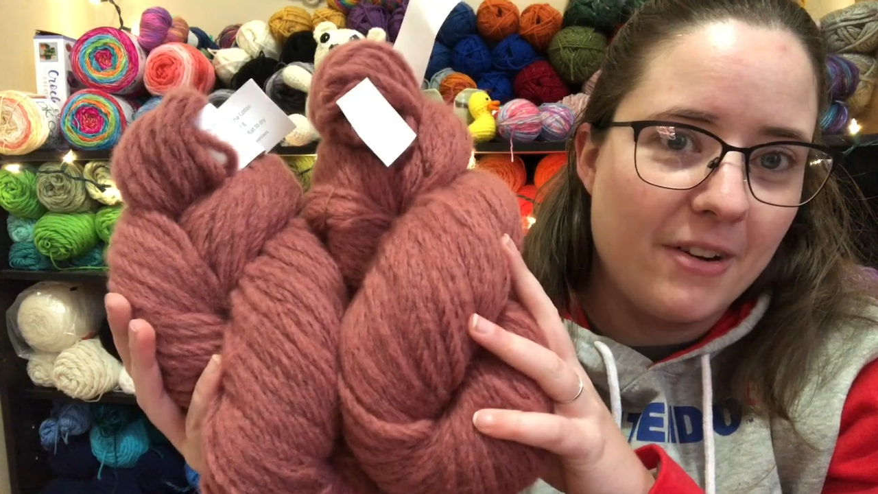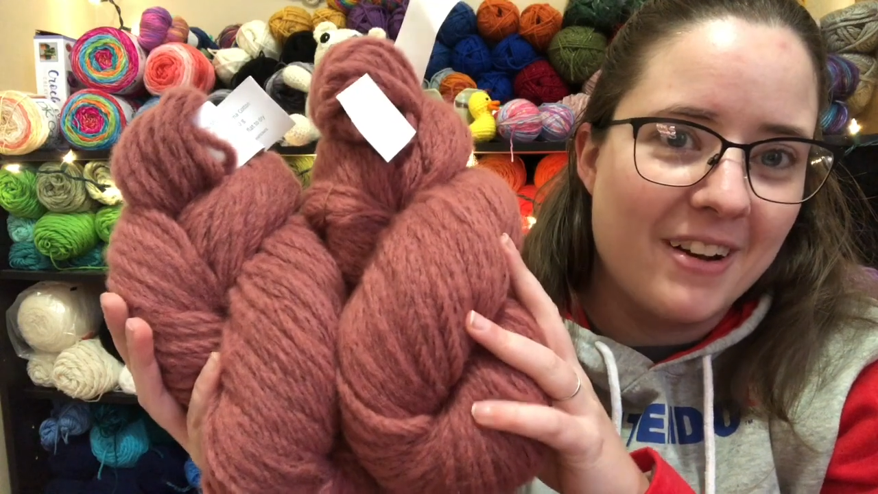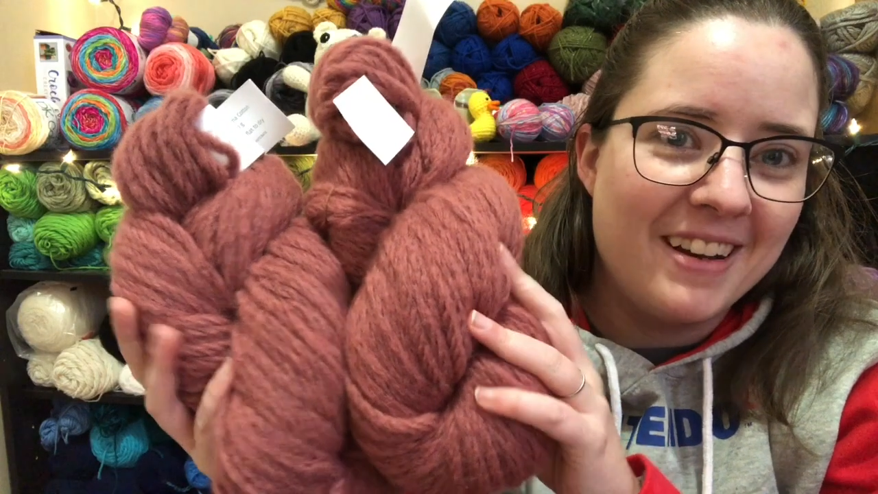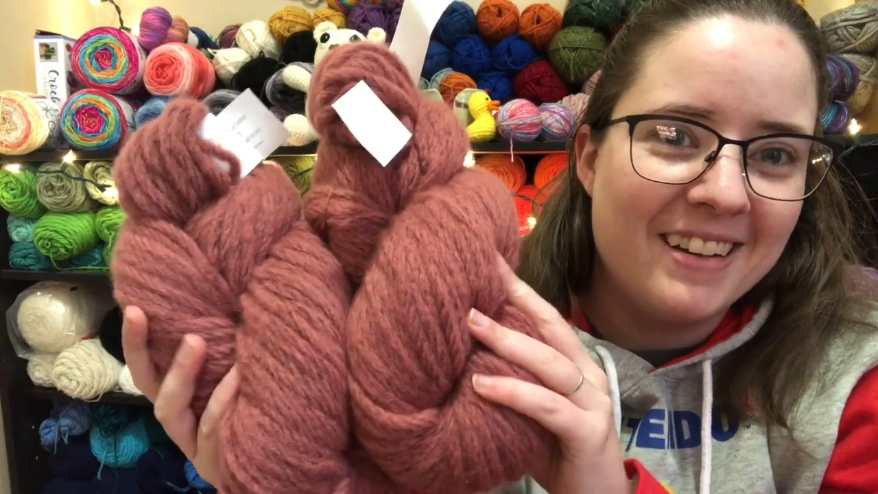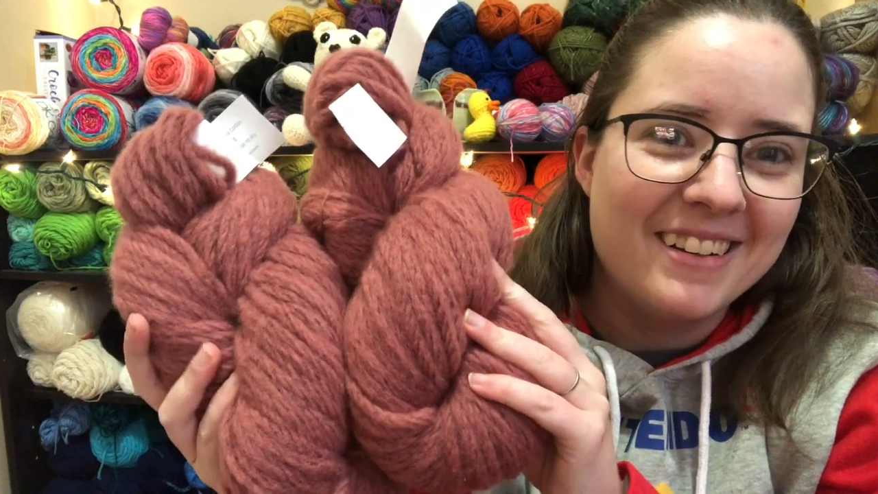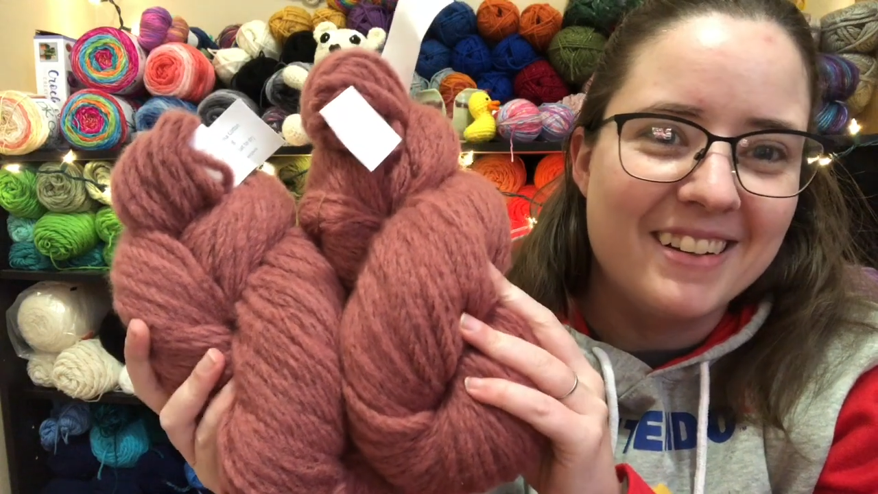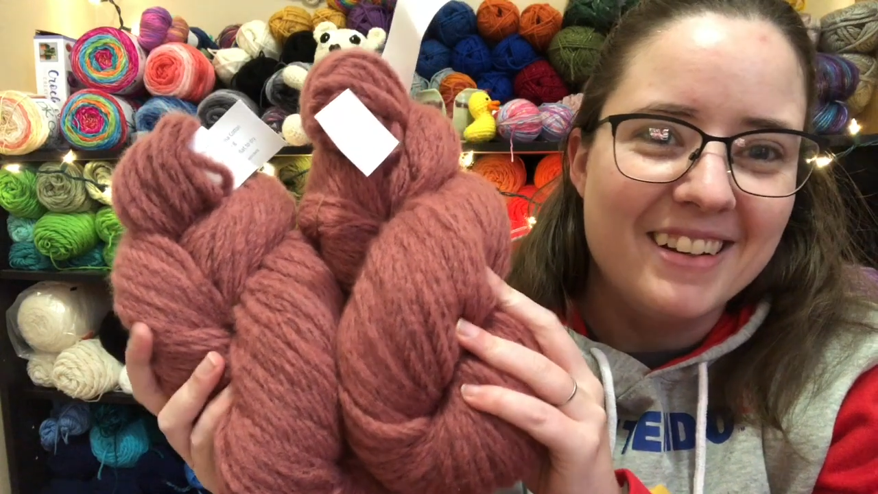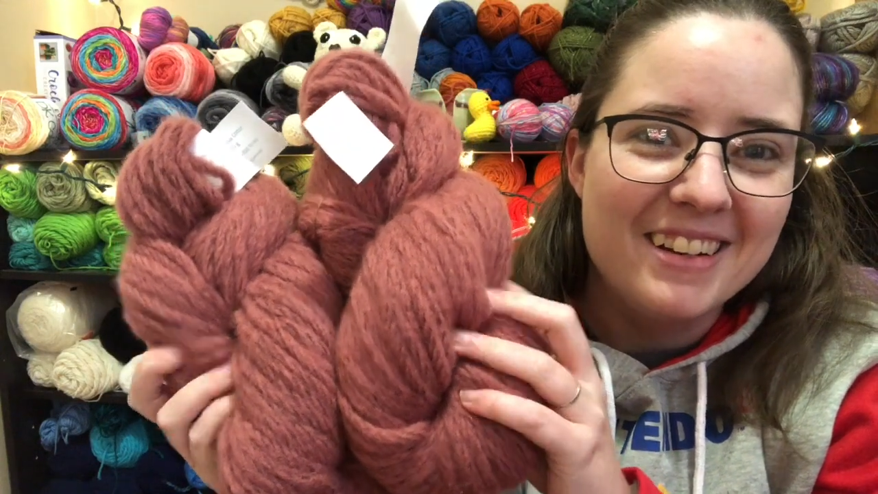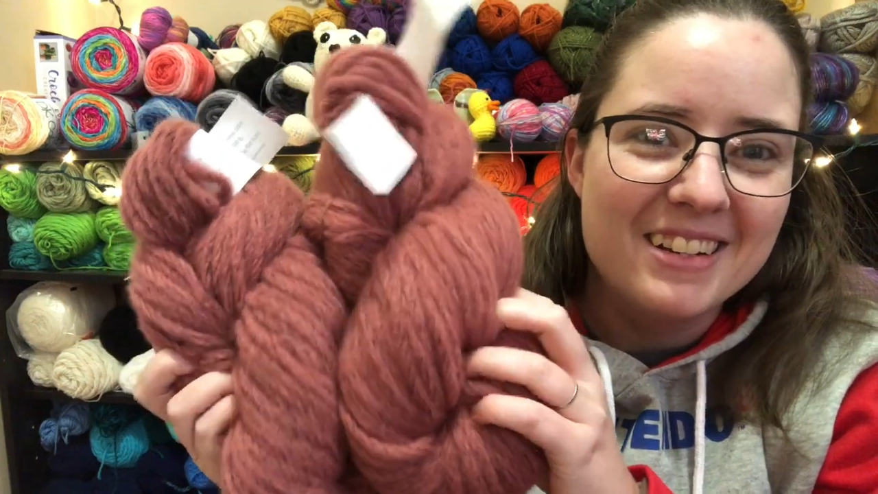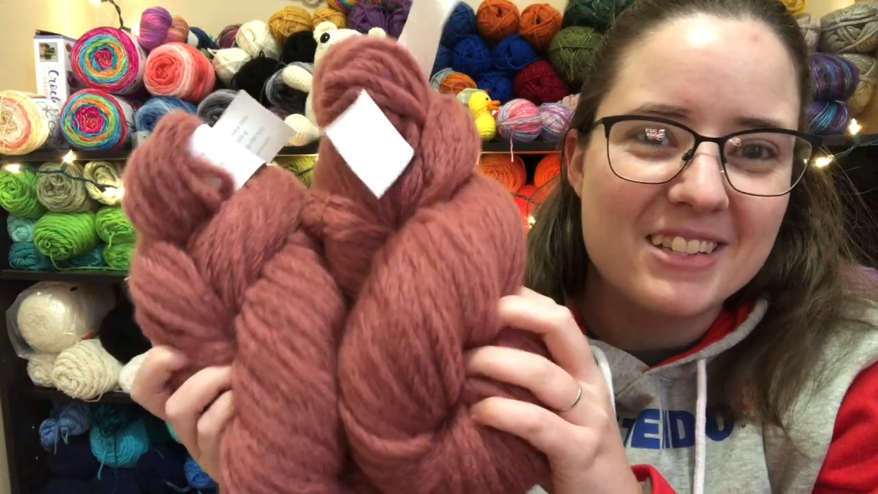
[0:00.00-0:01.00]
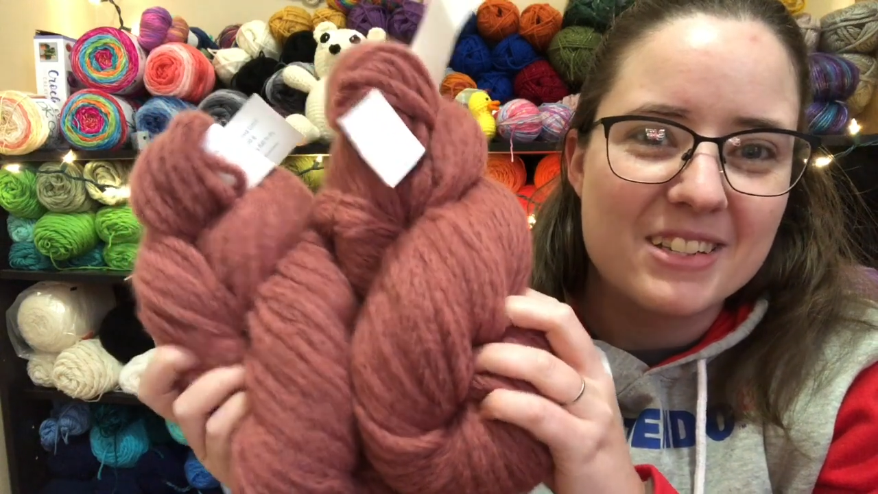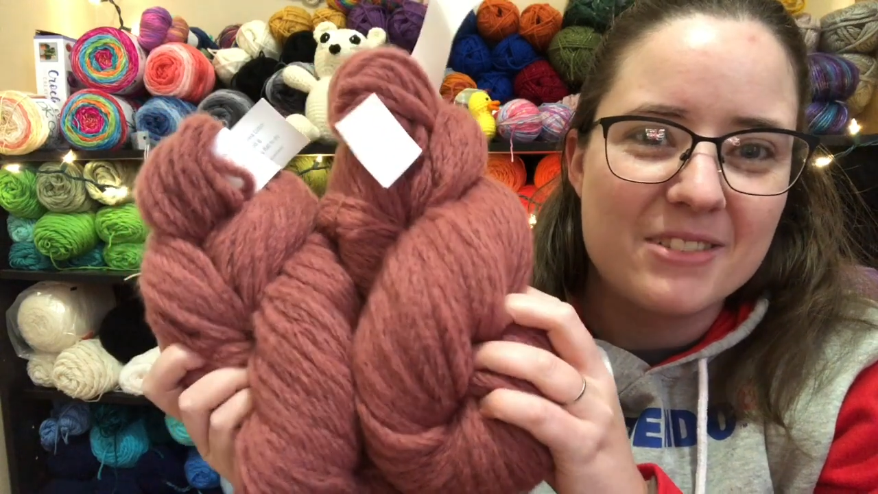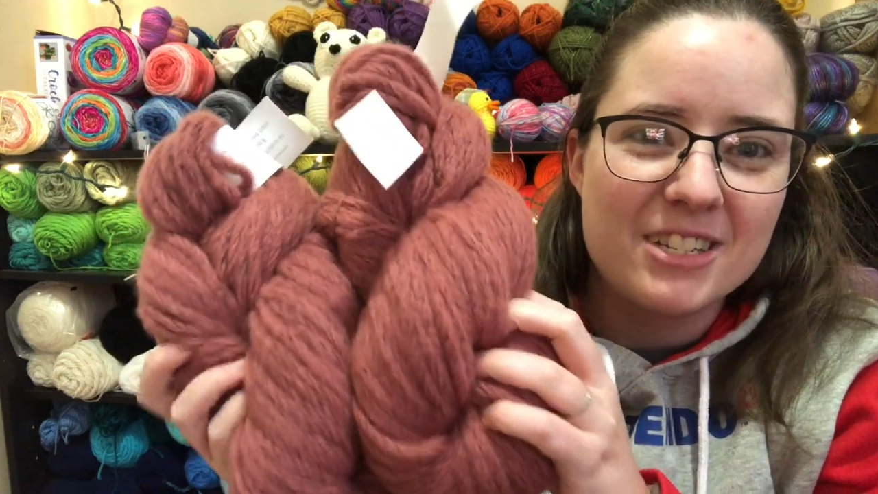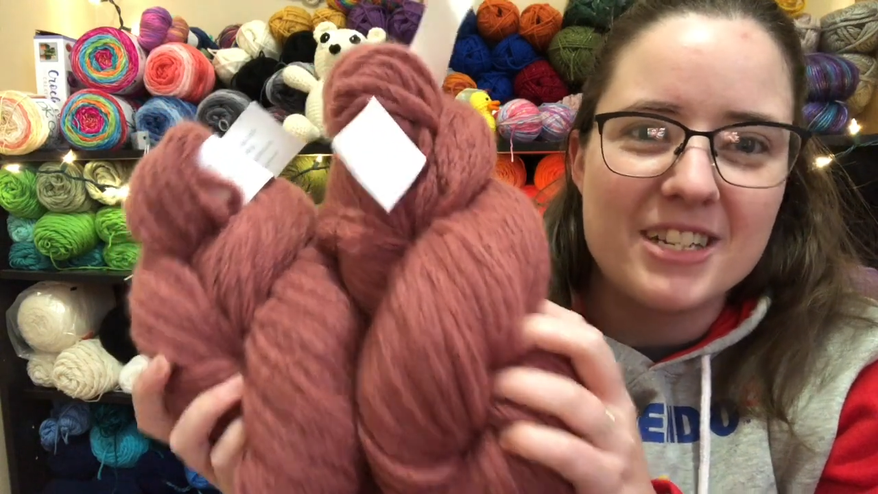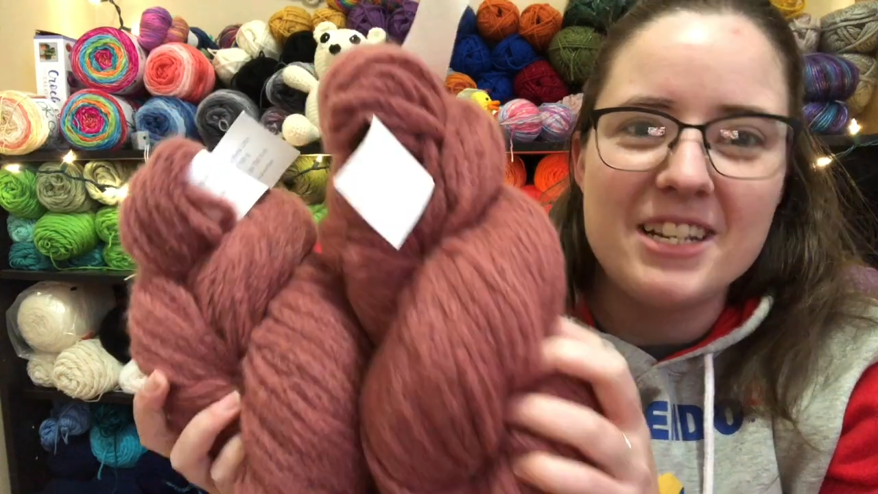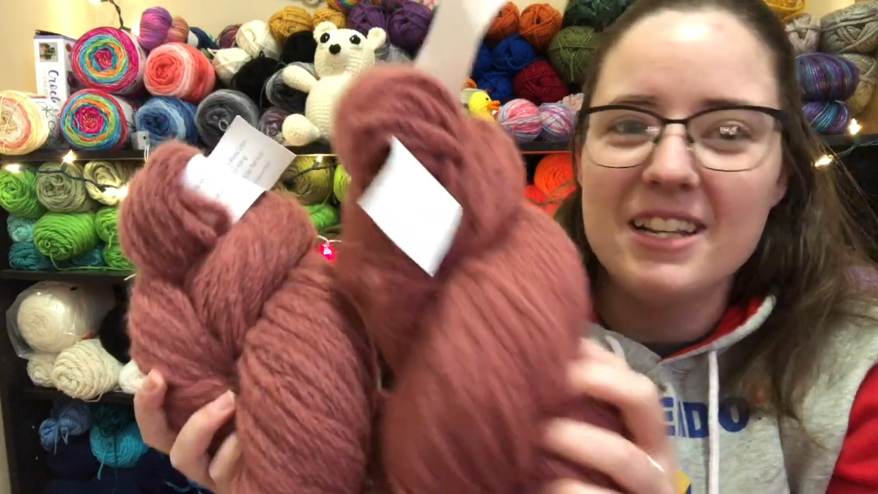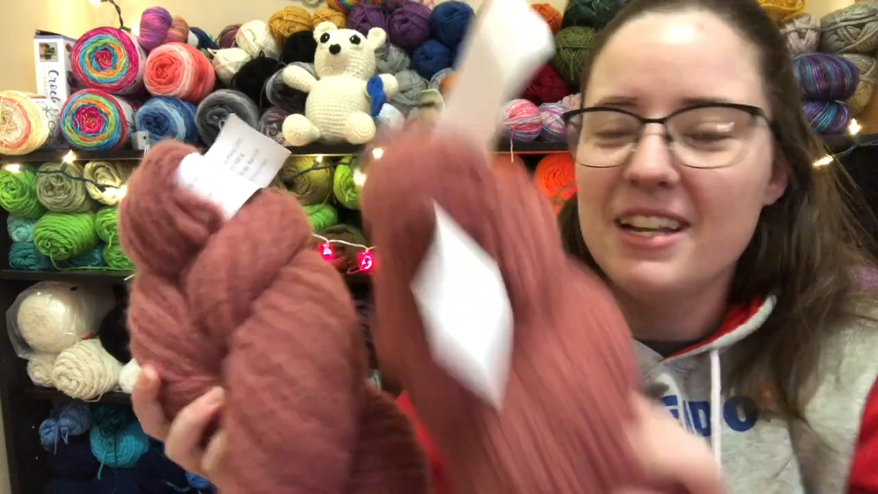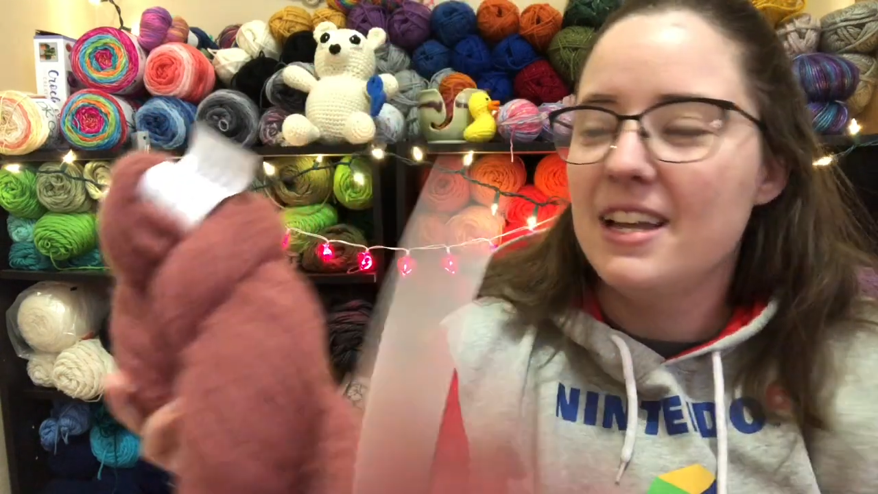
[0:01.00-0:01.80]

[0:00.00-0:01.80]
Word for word: yarn. Squishy.